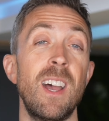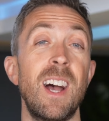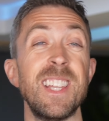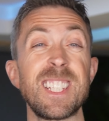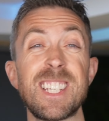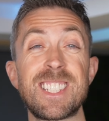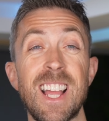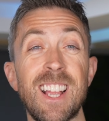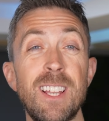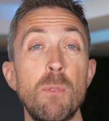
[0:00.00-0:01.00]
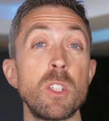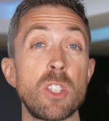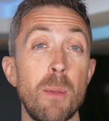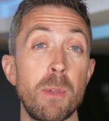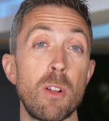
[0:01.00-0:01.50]
And that's exactly what
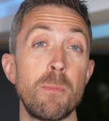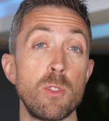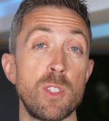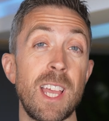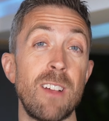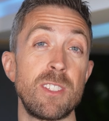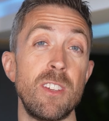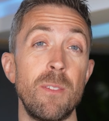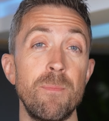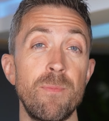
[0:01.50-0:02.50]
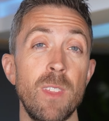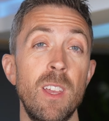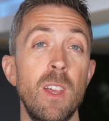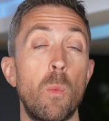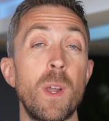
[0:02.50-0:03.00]
cyber criminals are counting on.
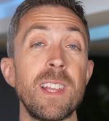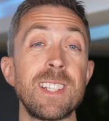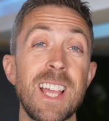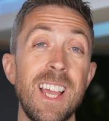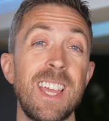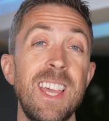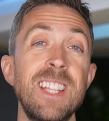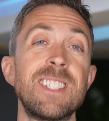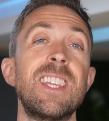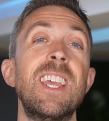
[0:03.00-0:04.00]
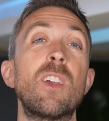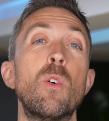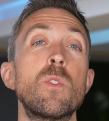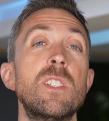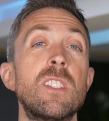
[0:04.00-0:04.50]
When an attack hits, it
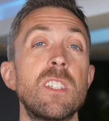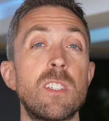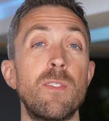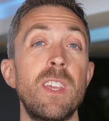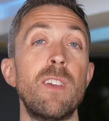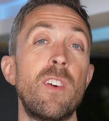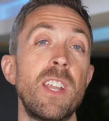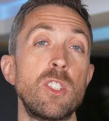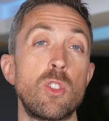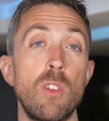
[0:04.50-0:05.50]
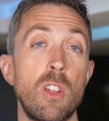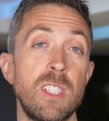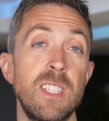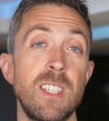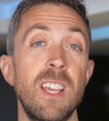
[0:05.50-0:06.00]
causes severe financial
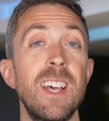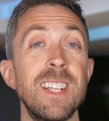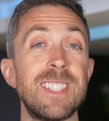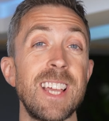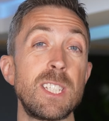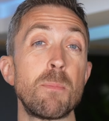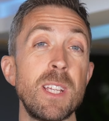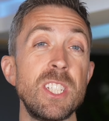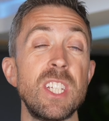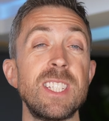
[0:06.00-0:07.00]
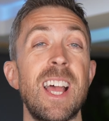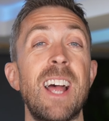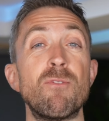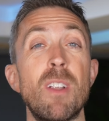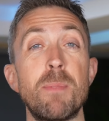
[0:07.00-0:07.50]
losses, data breaches
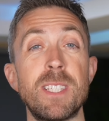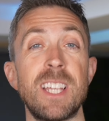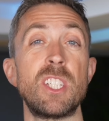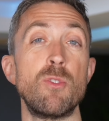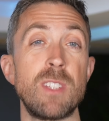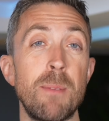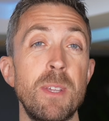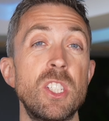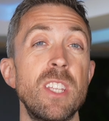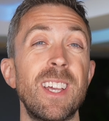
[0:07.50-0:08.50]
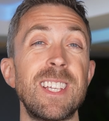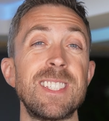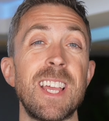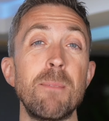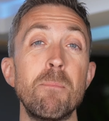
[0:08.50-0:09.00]
and reputational damage that can
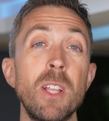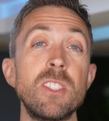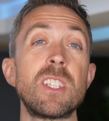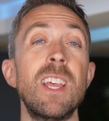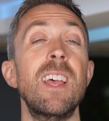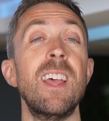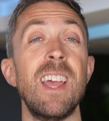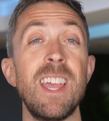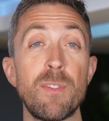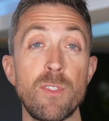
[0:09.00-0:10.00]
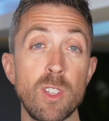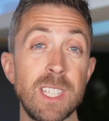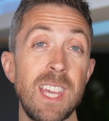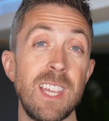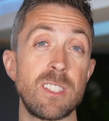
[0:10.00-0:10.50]
take months, if not
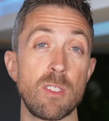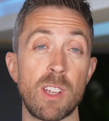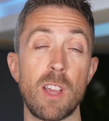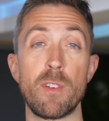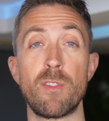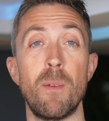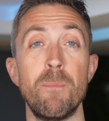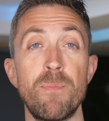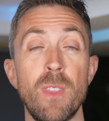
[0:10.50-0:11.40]
years, to recover from.